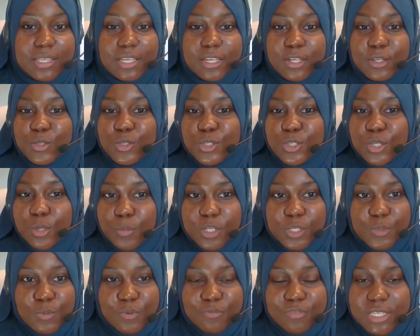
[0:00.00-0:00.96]
Thank you so
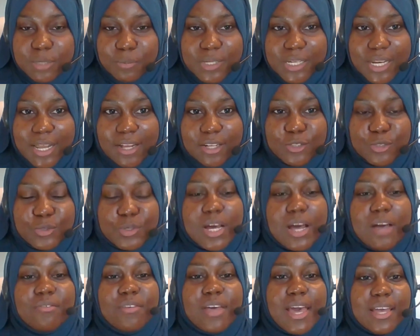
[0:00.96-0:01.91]
much, Mufti Bilal. Do you
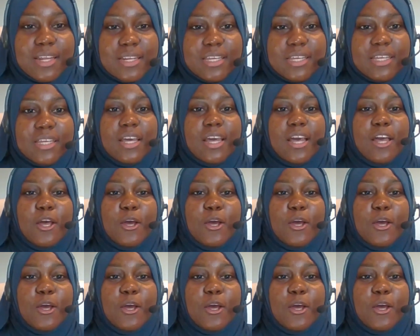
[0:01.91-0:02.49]
have any